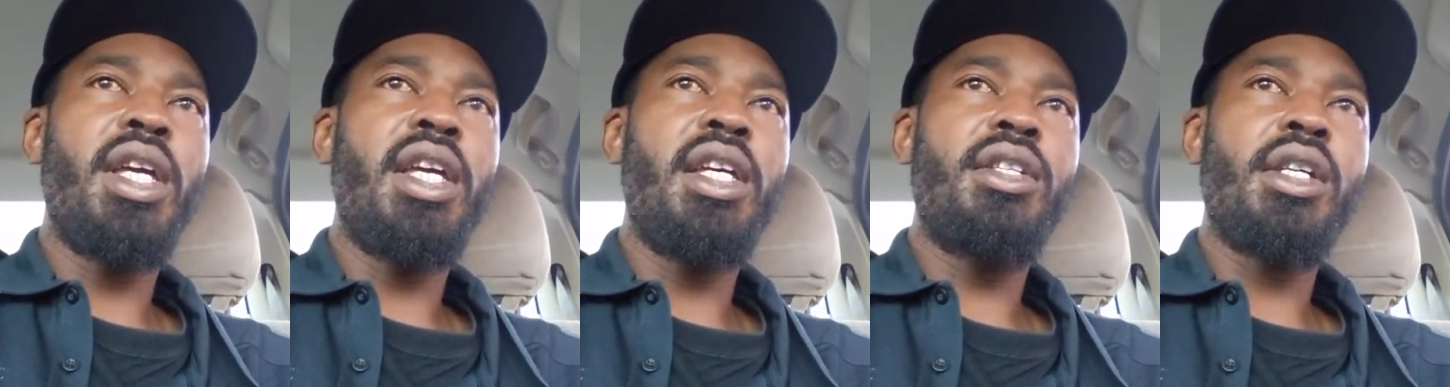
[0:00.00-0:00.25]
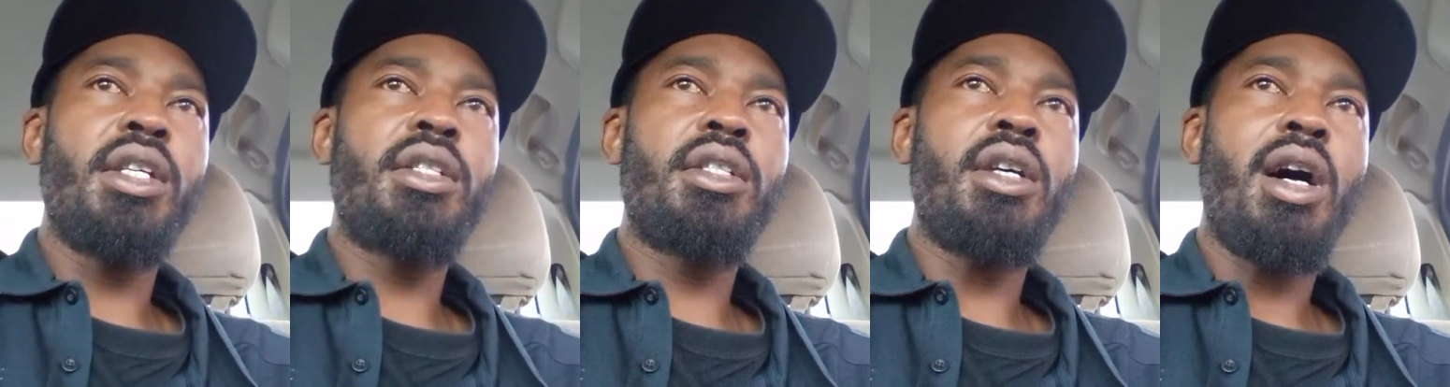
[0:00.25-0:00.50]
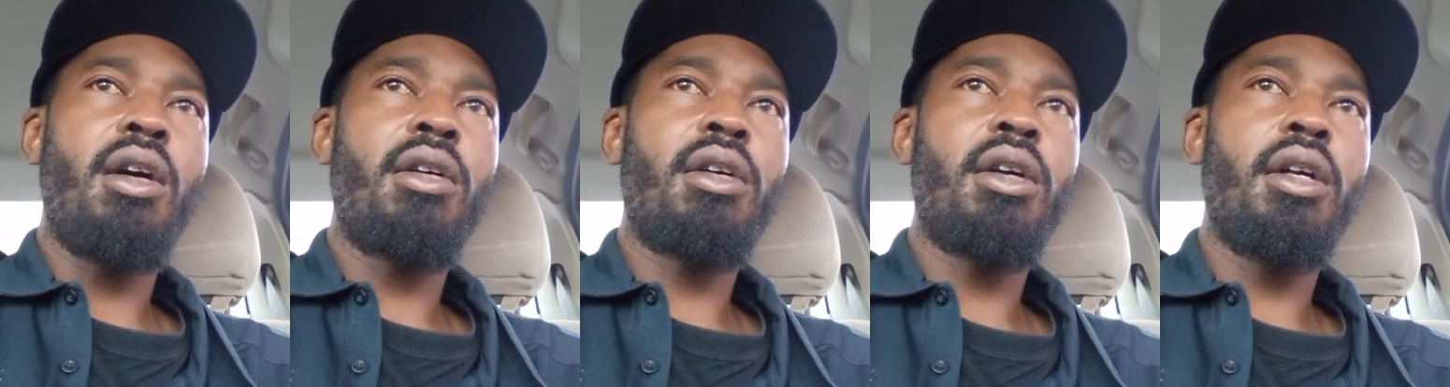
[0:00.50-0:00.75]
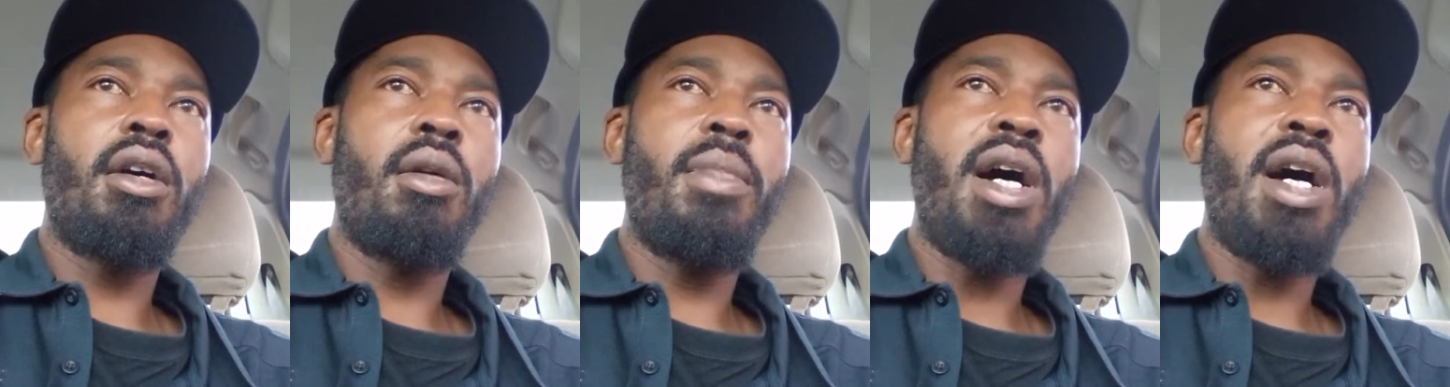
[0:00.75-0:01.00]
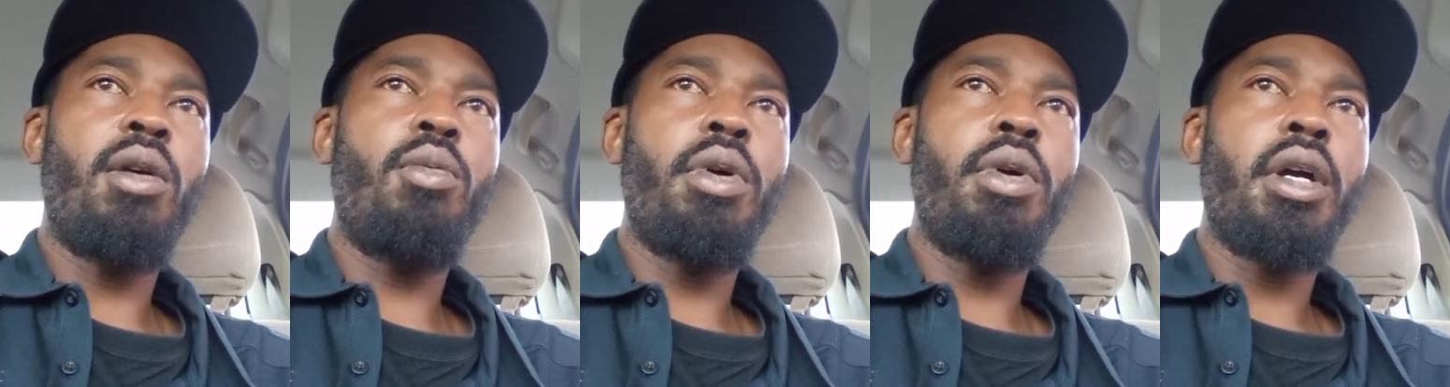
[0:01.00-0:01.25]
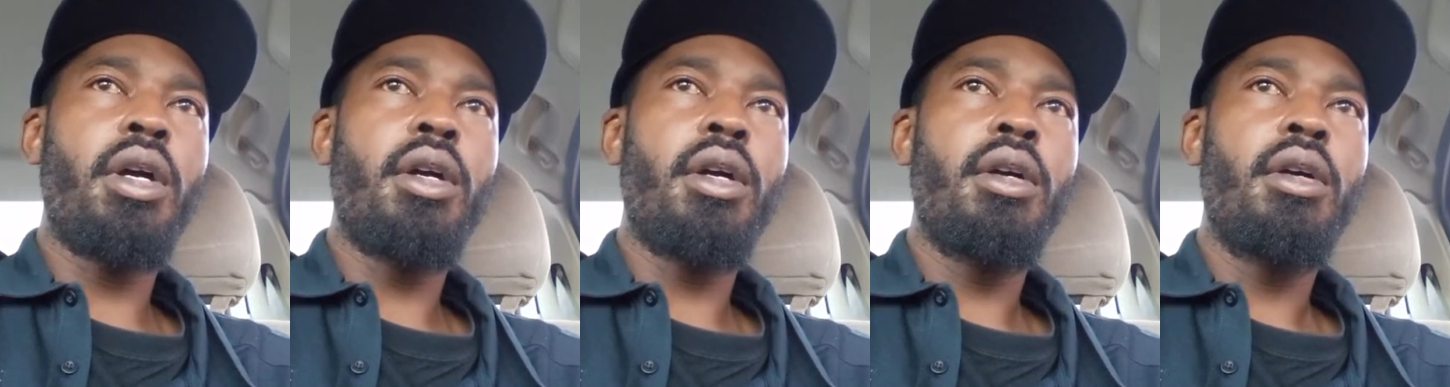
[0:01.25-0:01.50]
he just talking about
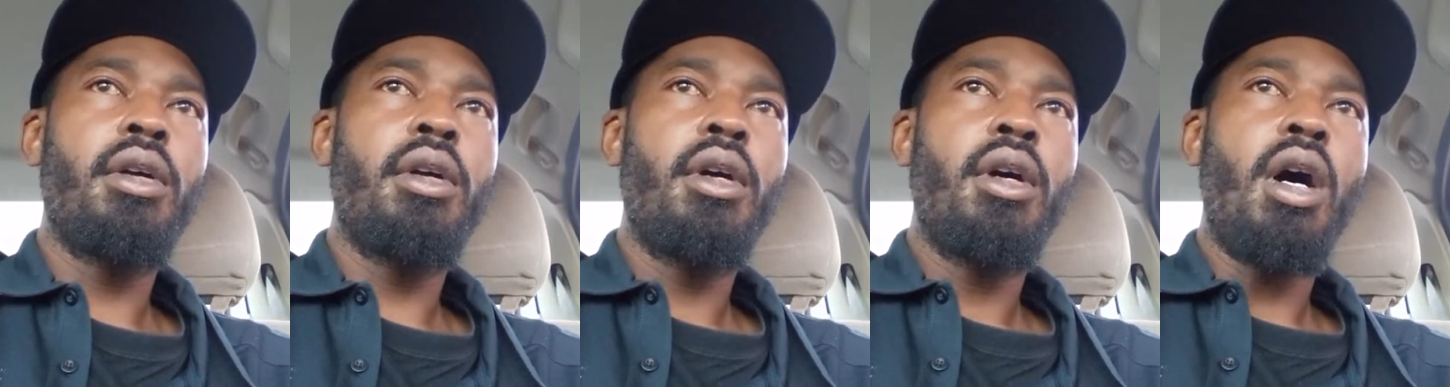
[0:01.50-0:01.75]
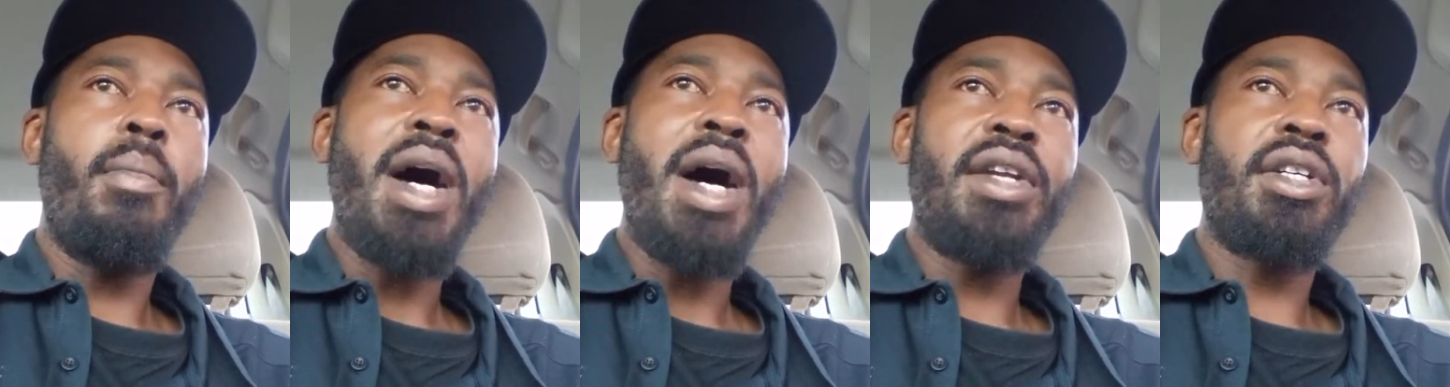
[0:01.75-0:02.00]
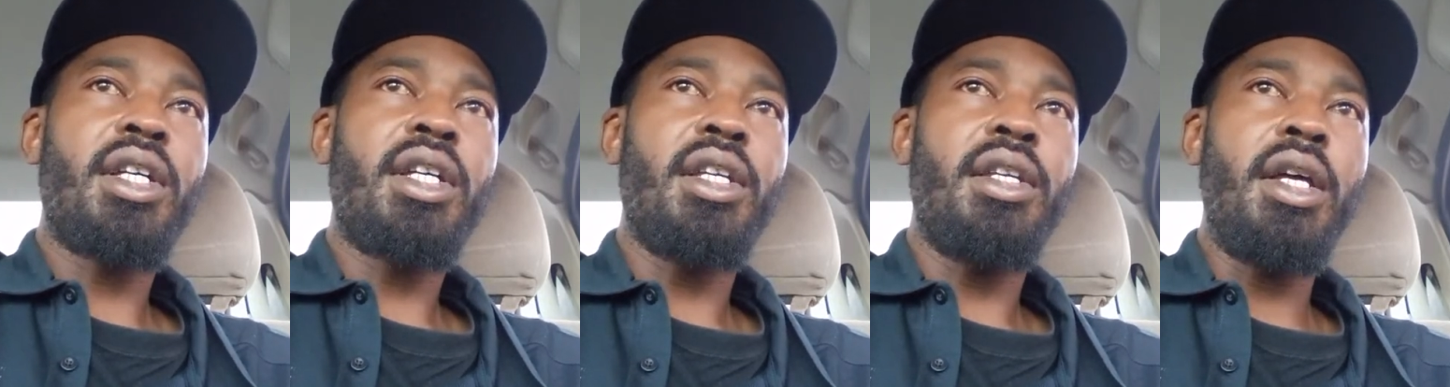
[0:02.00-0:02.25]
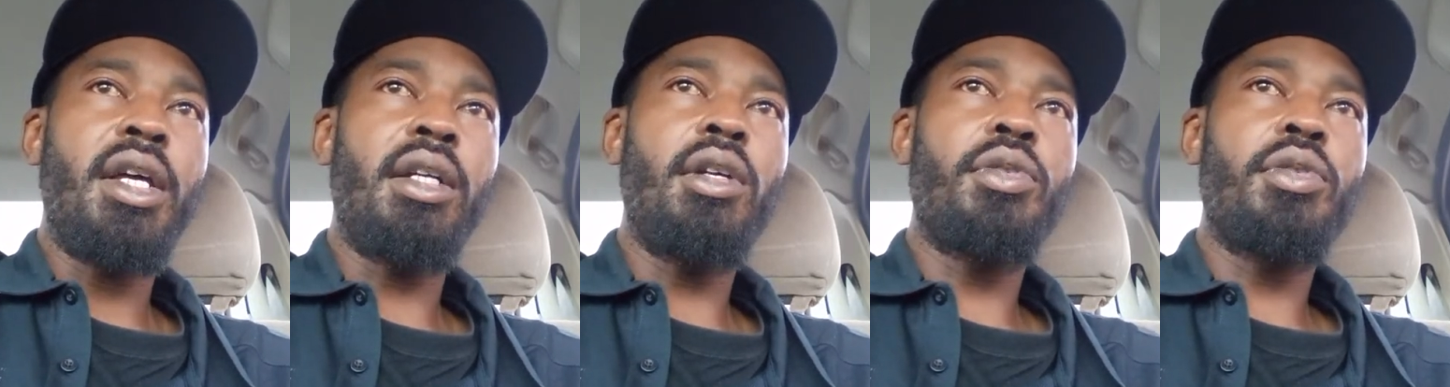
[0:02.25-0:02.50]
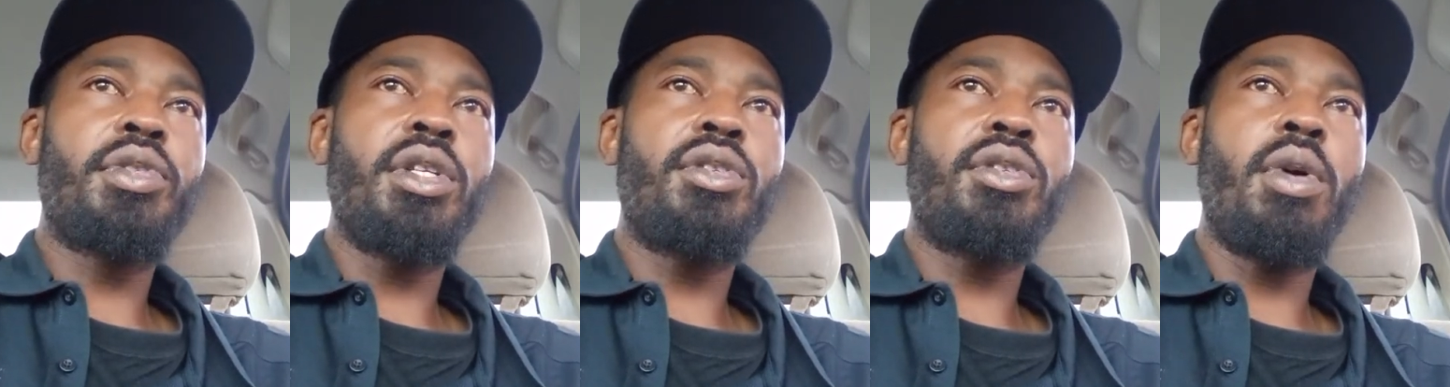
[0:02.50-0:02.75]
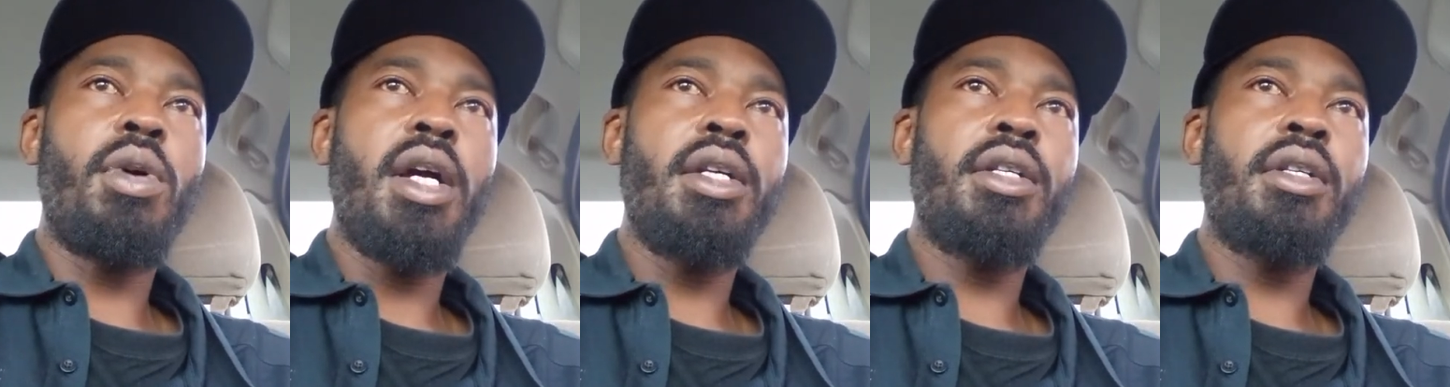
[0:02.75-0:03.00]
what? About the Canelo
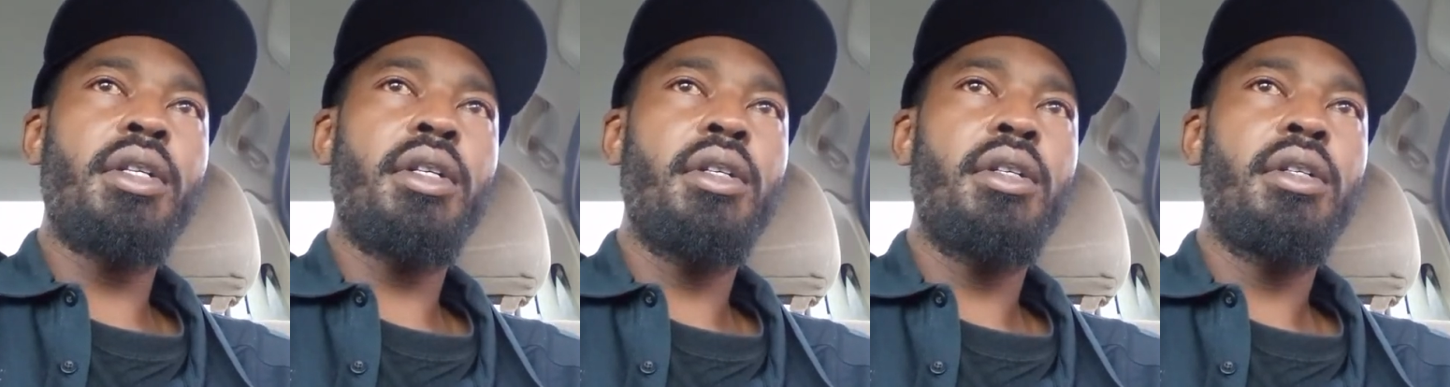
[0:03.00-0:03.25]
situation?